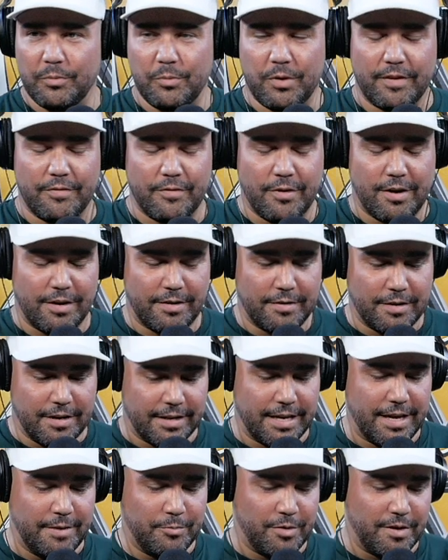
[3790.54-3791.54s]
one of
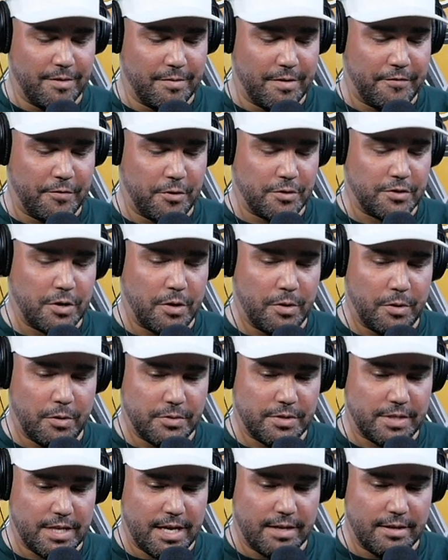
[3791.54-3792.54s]
our first
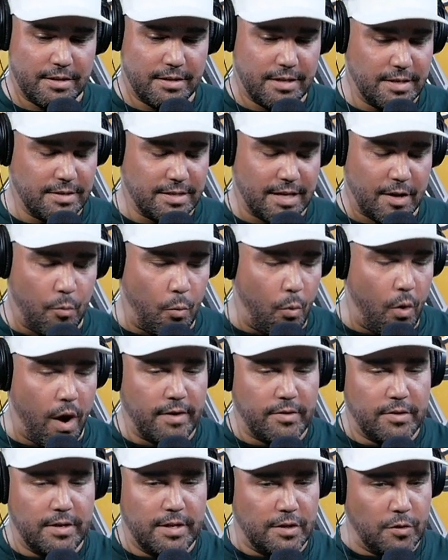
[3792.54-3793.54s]
co-hosts said, he's like, why
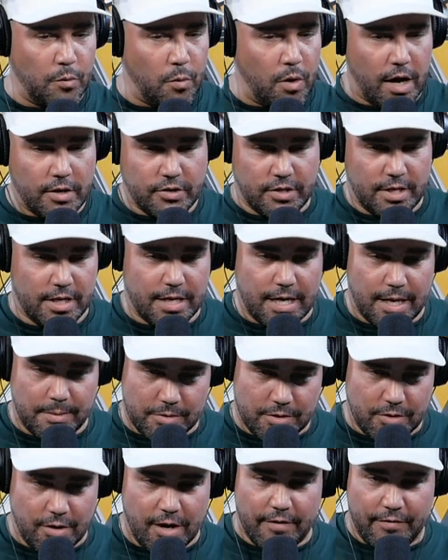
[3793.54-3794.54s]
do you need to wash it? It
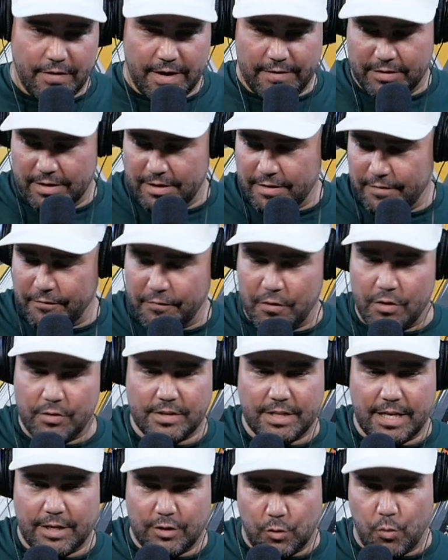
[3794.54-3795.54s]
comes off after the
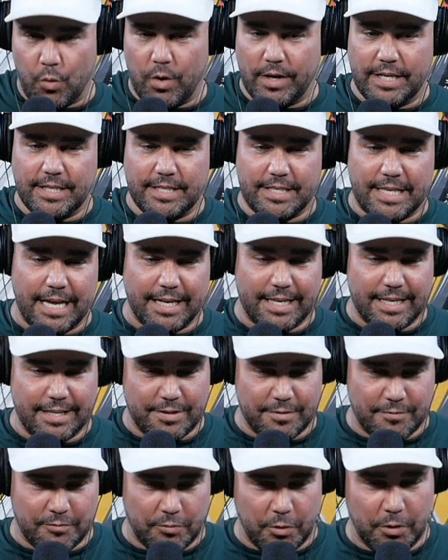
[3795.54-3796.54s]
first like 20 seconds
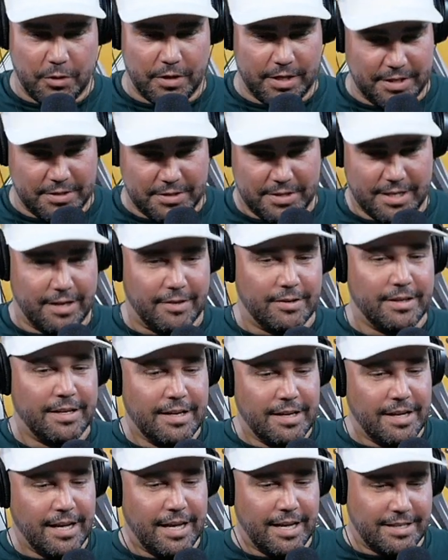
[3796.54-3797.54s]
of rolling, so
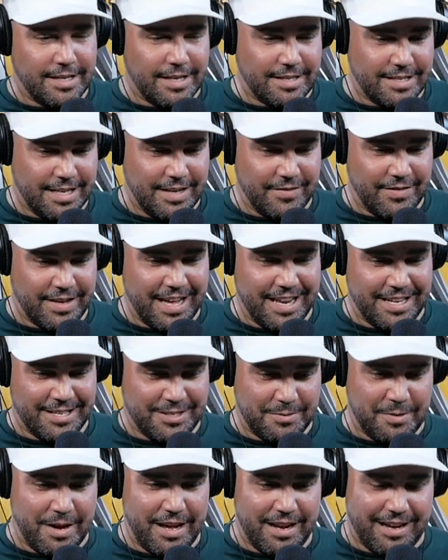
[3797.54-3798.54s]
it doesn't even get any
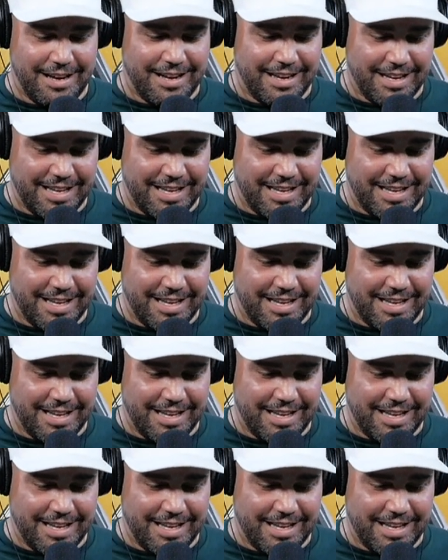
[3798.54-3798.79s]
sweat on it.